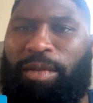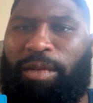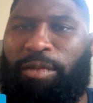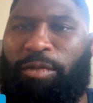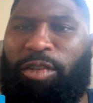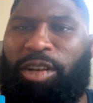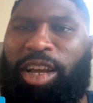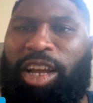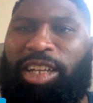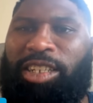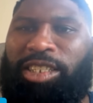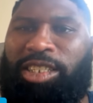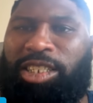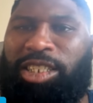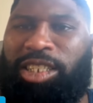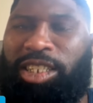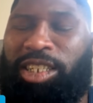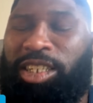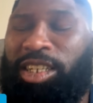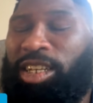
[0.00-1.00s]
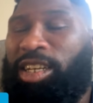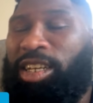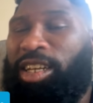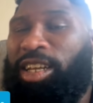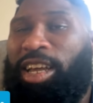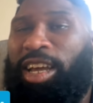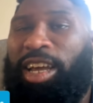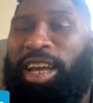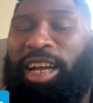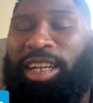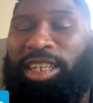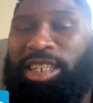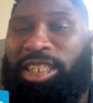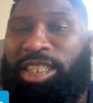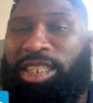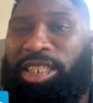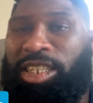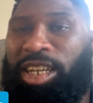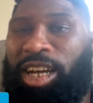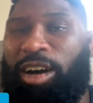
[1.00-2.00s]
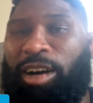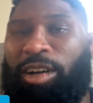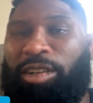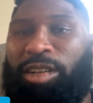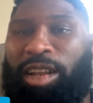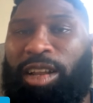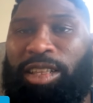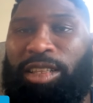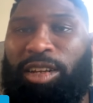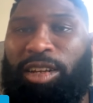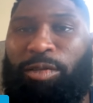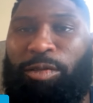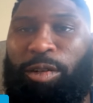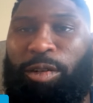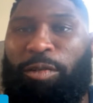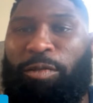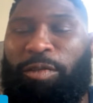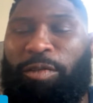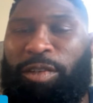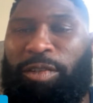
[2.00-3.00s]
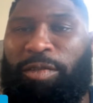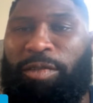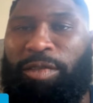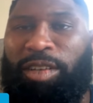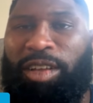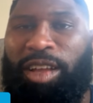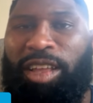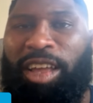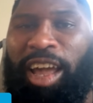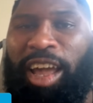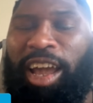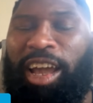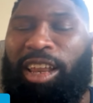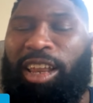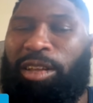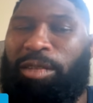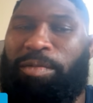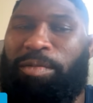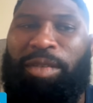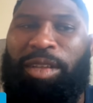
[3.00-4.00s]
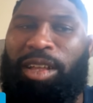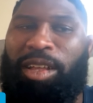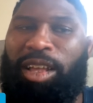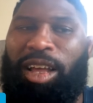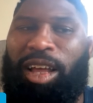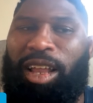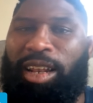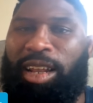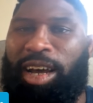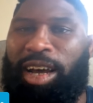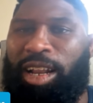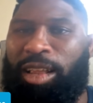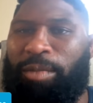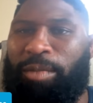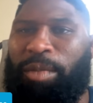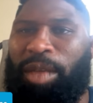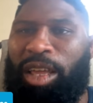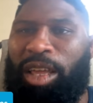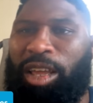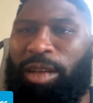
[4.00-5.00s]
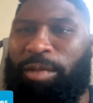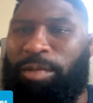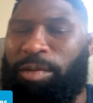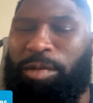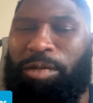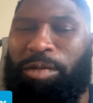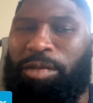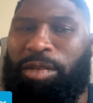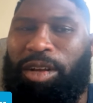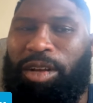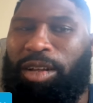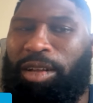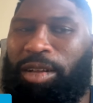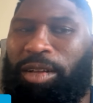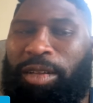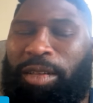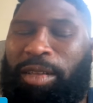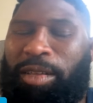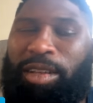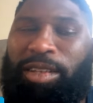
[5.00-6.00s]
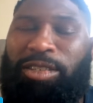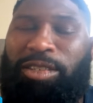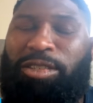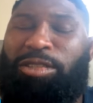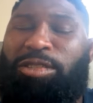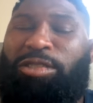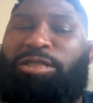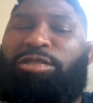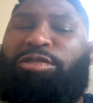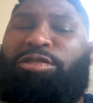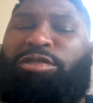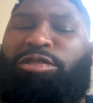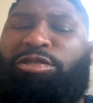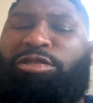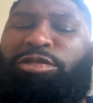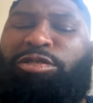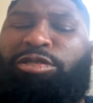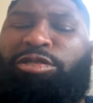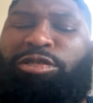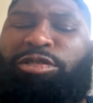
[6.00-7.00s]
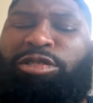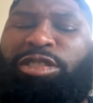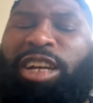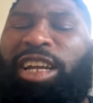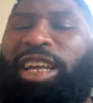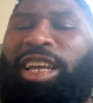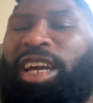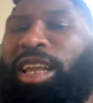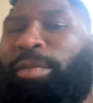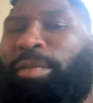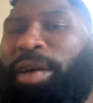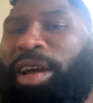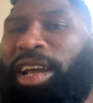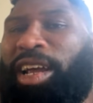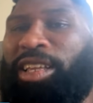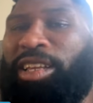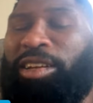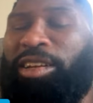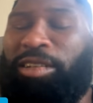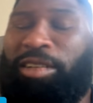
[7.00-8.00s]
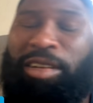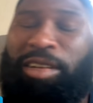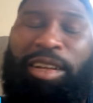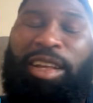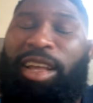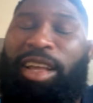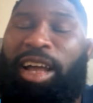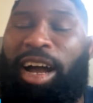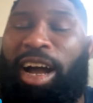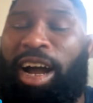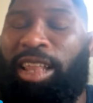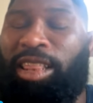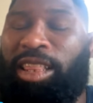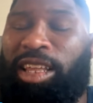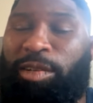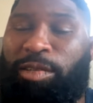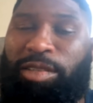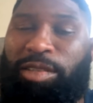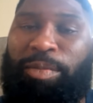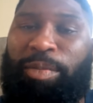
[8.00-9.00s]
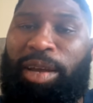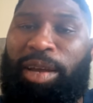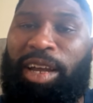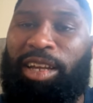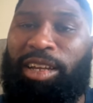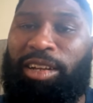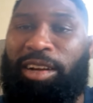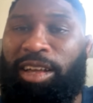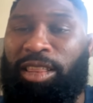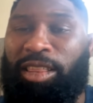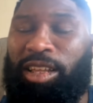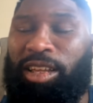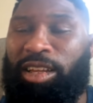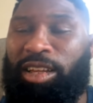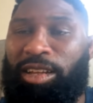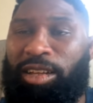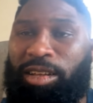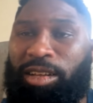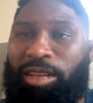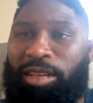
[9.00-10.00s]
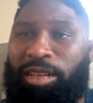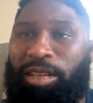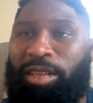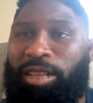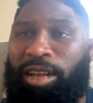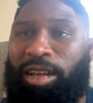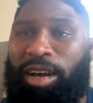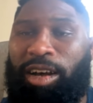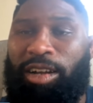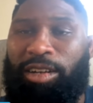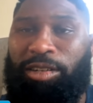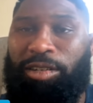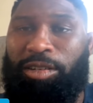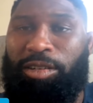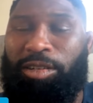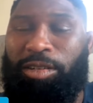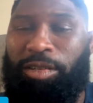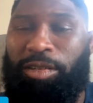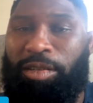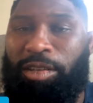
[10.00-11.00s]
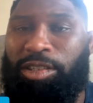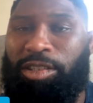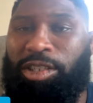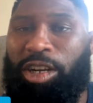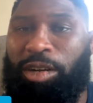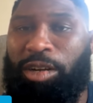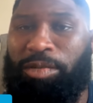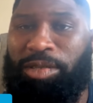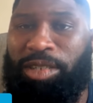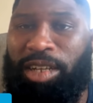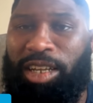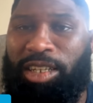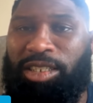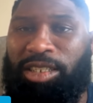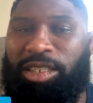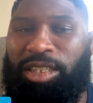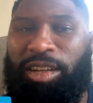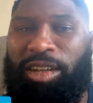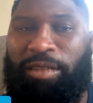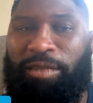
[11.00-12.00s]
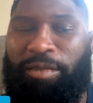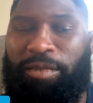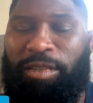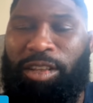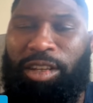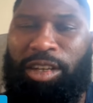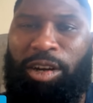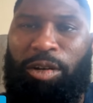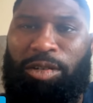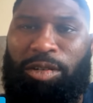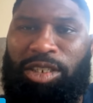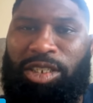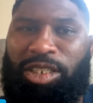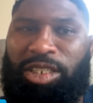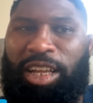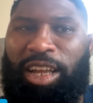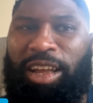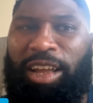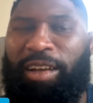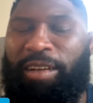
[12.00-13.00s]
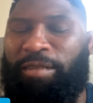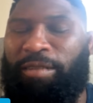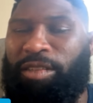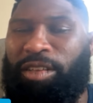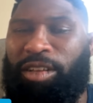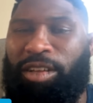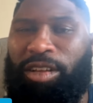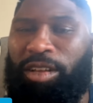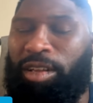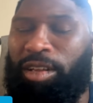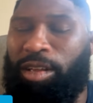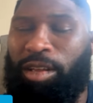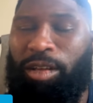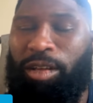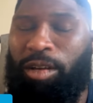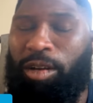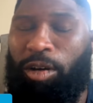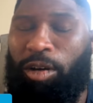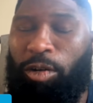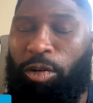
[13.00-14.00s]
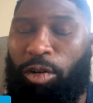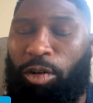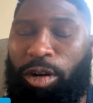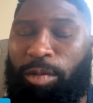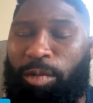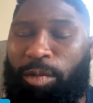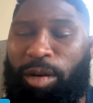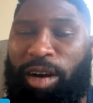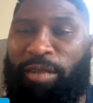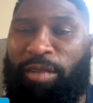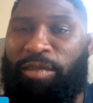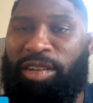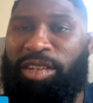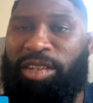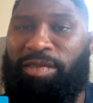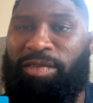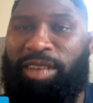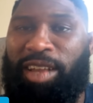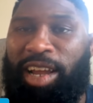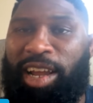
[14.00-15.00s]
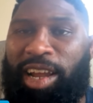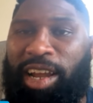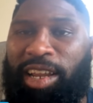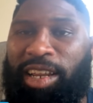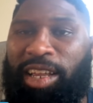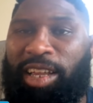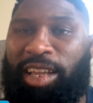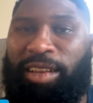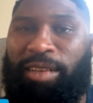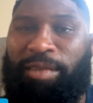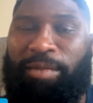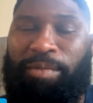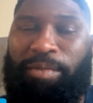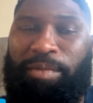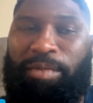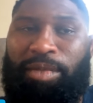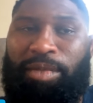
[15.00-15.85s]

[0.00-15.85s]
free agency. And I also like the growth of Caleb. A lot of people said he had a bad year. I think it was a bad year. I think under circumstances of the coaching staff, the horrible offensive line, and